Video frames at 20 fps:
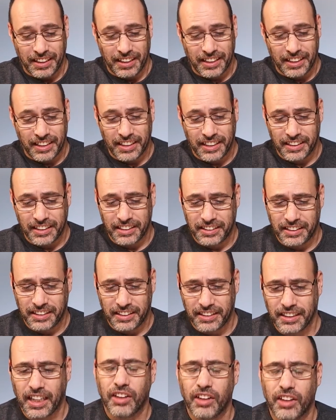And
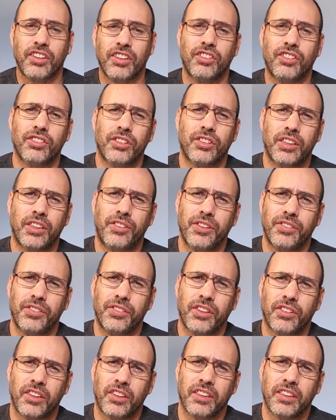I will do a
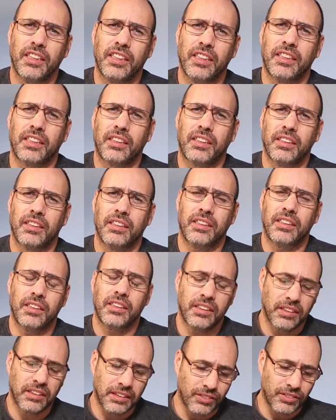review on this
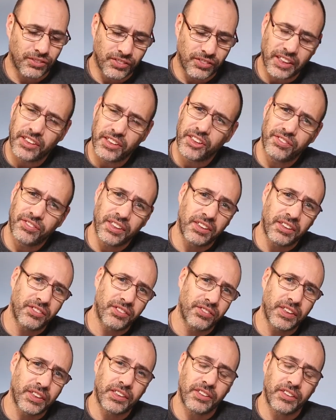
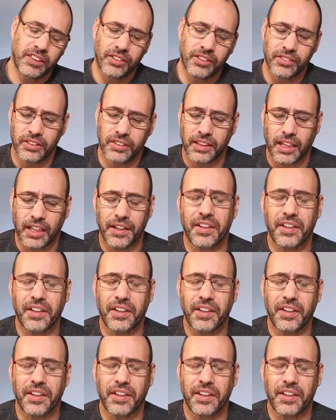very soon.